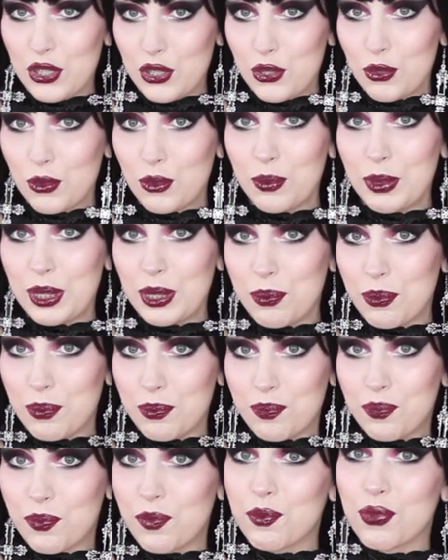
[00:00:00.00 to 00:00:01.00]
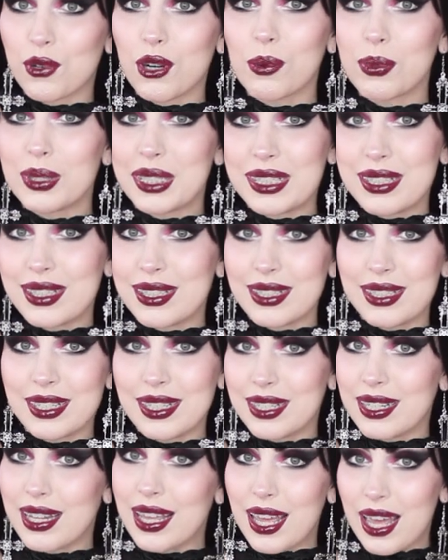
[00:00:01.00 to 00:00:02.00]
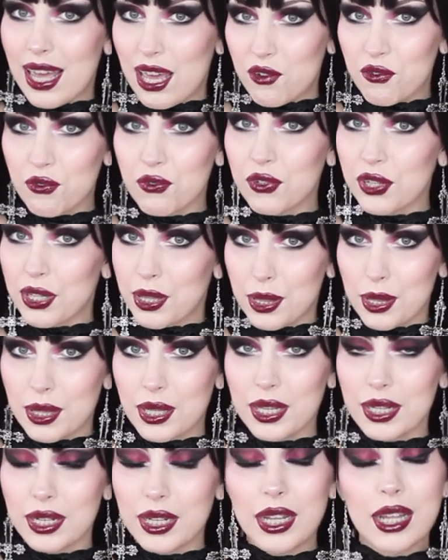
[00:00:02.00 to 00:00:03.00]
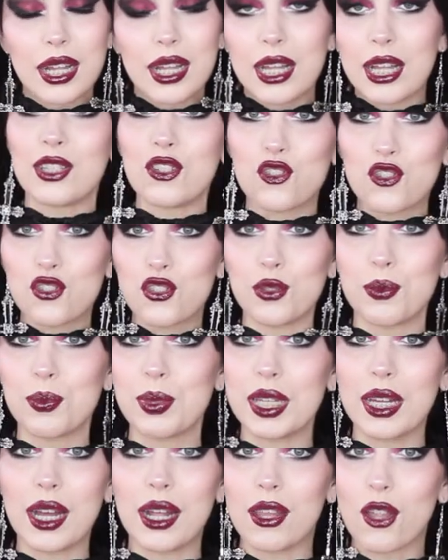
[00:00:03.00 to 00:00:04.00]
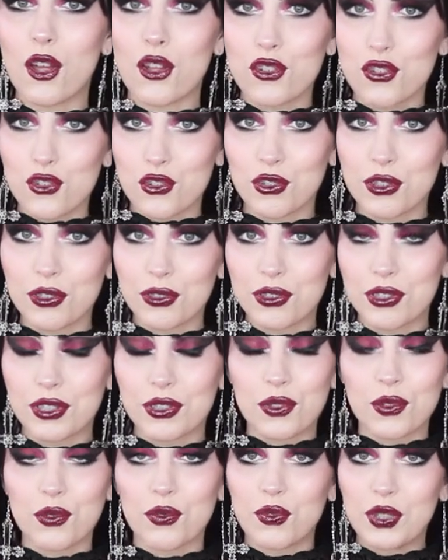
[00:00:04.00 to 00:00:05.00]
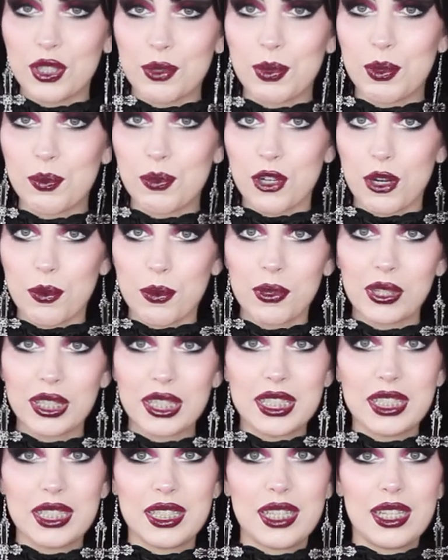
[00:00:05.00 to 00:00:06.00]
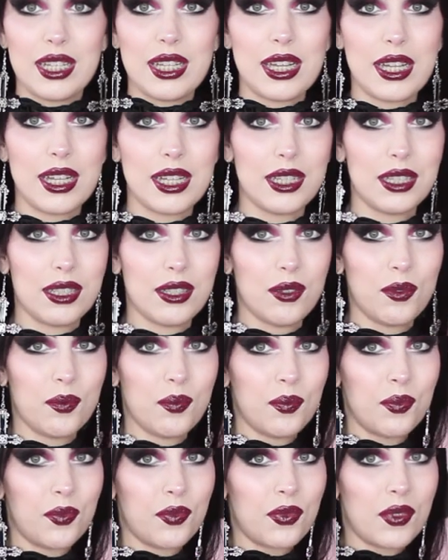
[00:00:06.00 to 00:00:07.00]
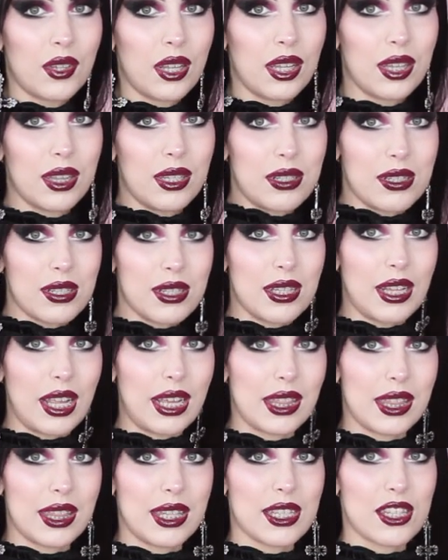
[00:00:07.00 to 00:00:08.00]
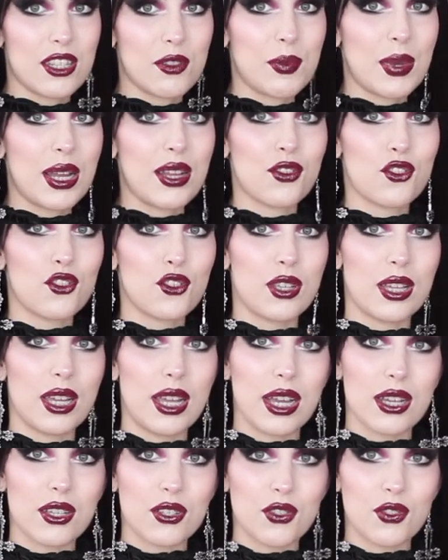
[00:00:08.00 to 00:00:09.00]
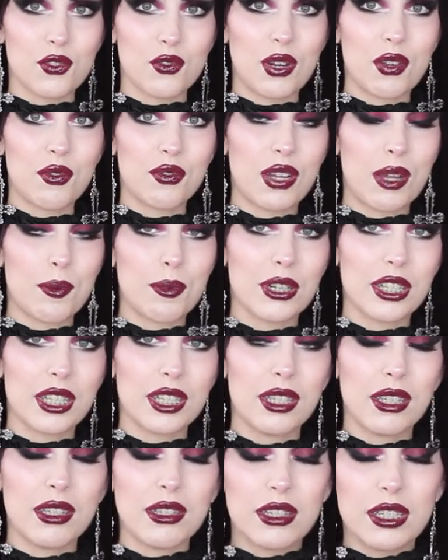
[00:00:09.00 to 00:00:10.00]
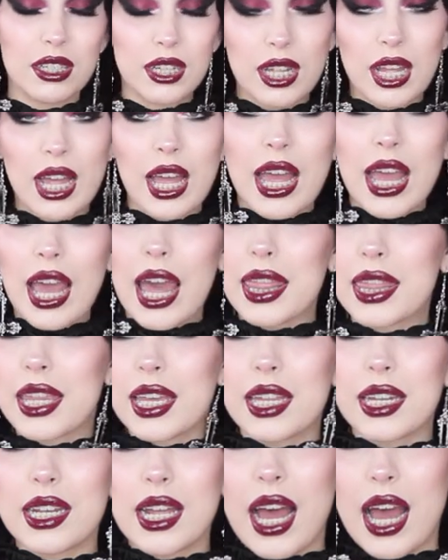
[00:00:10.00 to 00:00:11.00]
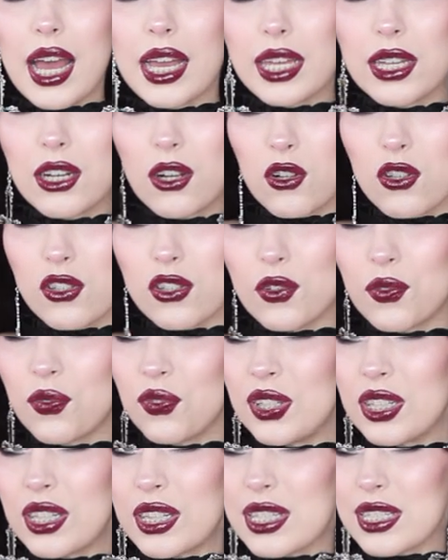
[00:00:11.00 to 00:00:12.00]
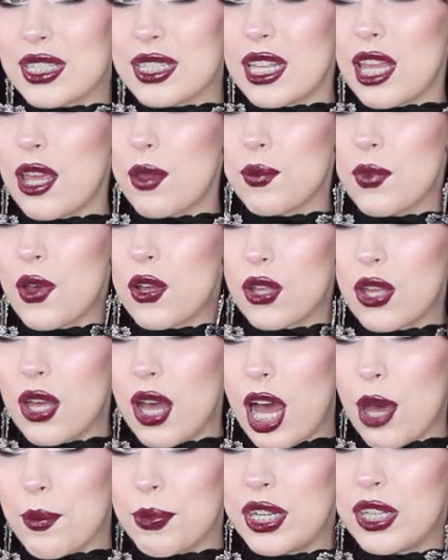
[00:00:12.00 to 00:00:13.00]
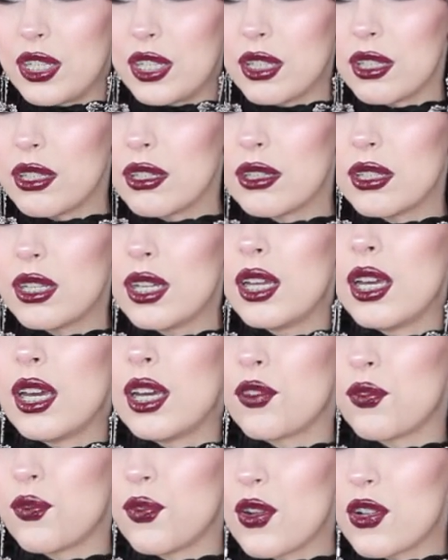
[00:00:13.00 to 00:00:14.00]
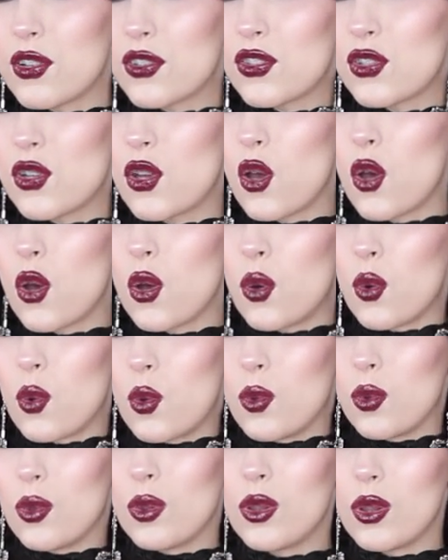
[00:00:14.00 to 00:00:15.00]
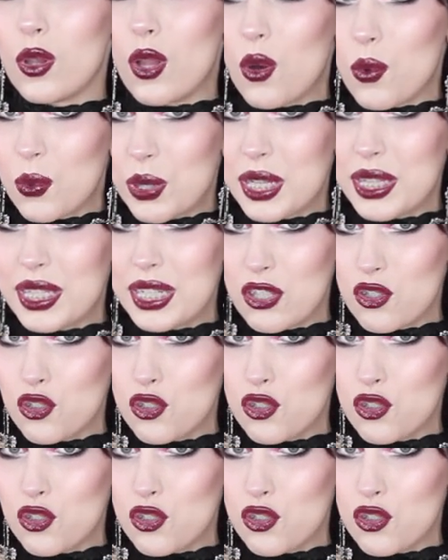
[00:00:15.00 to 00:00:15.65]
you would be probably seeing everything. This should be a lot shorter to fit me properly, and there's like this much extra fabric in here. And then I can also feel the same happening here. It falls lower than